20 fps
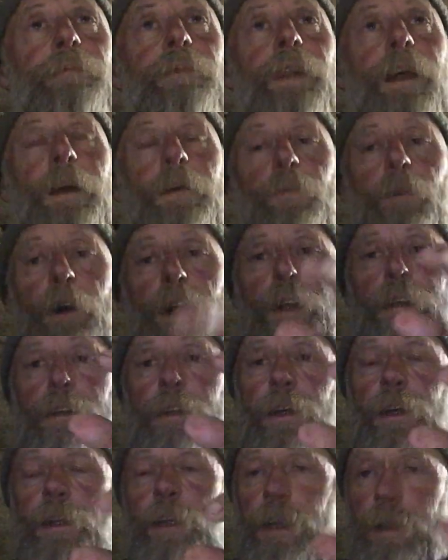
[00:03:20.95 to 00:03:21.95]
And
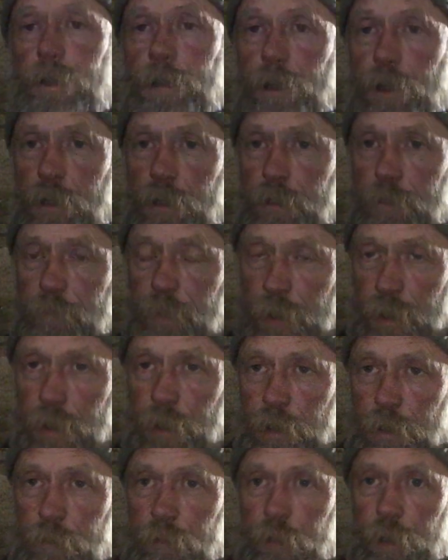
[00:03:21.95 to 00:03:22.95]
they
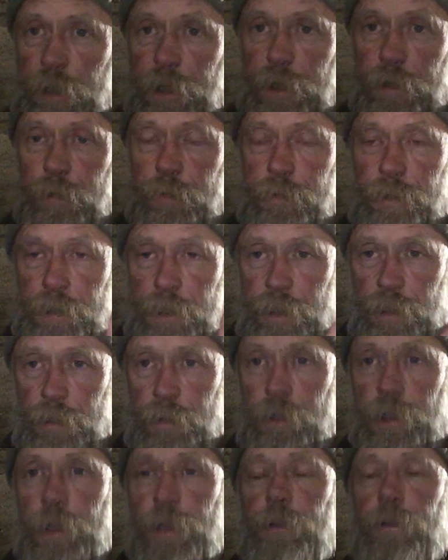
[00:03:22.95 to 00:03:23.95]
go down
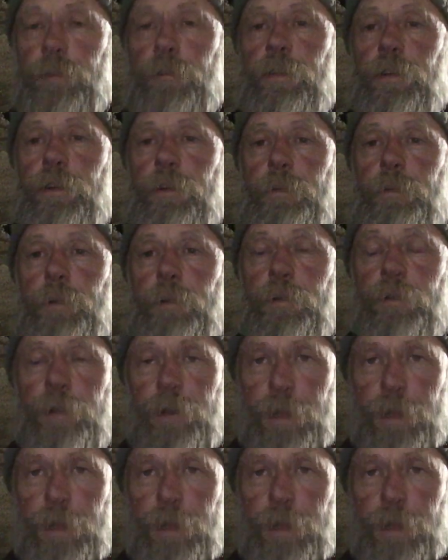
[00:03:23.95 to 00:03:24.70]
into the water.